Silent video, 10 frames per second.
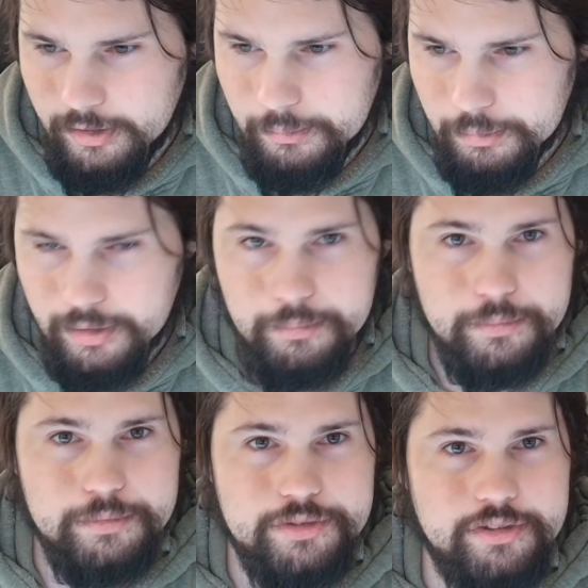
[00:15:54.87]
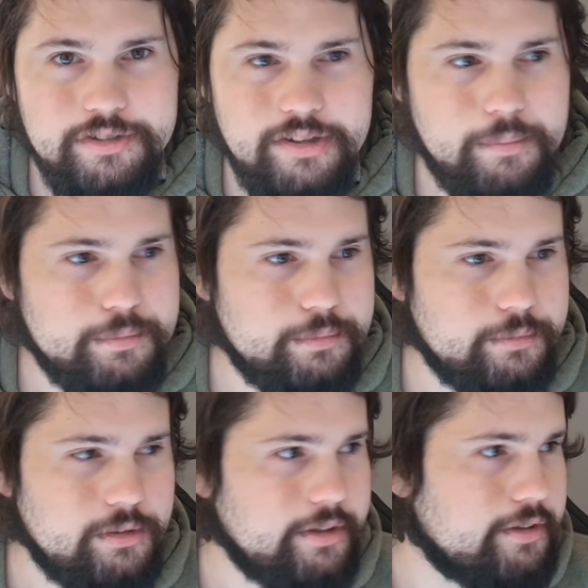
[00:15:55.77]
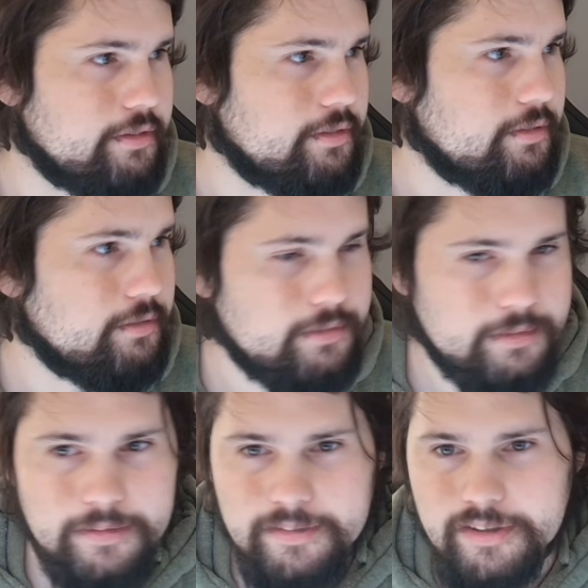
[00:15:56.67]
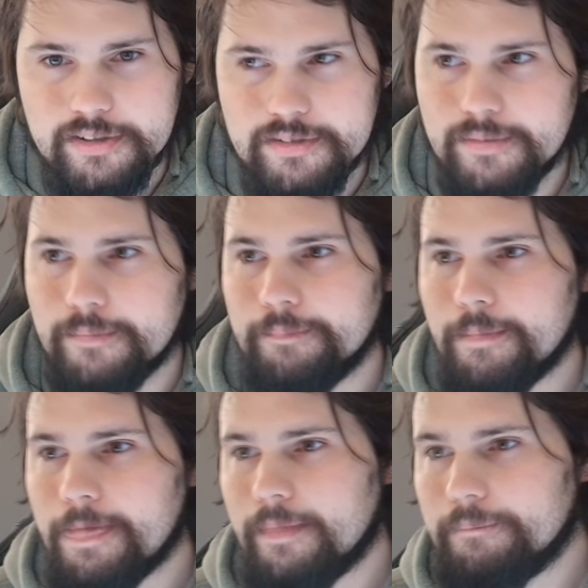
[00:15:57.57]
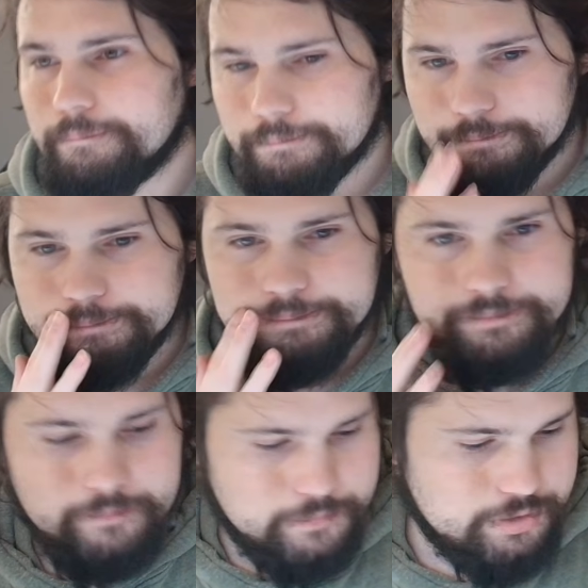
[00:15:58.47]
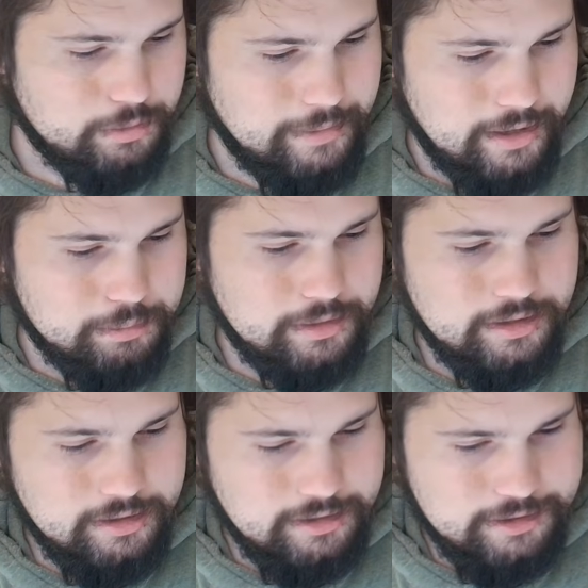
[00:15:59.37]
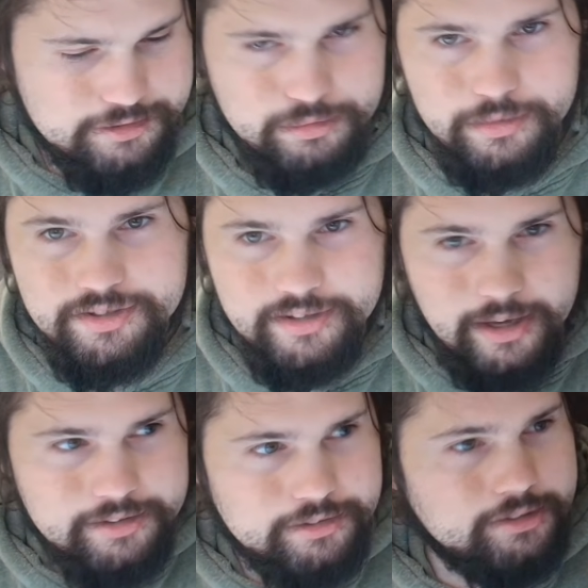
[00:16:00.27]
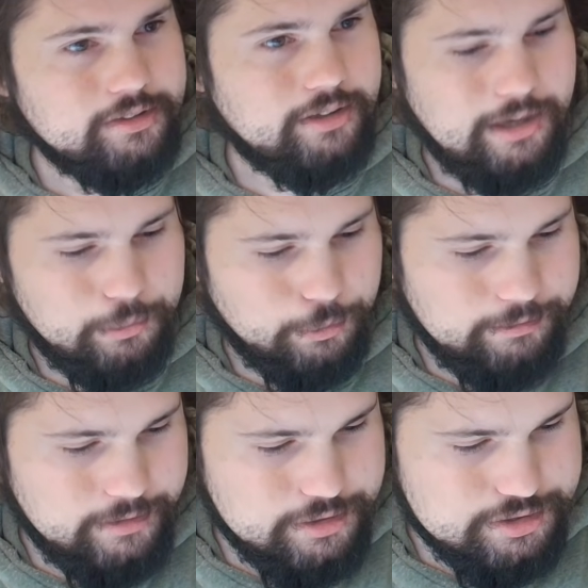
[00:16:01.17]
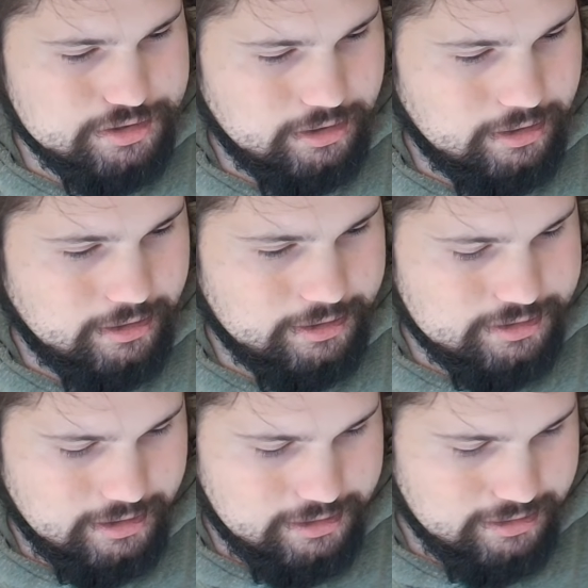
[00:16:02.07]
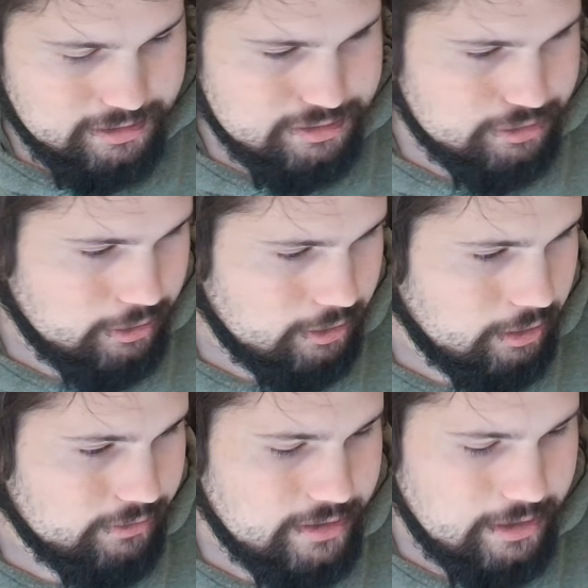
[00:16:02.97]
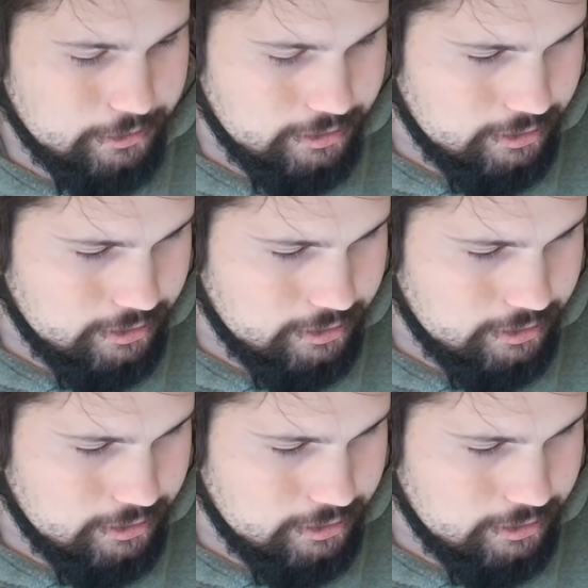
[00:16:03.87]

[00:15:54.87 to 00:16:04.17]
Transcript: But I'm just gonna stop clicking things. So the Mac Mini is reset. I will finish, actually I guess I can just turn it off now.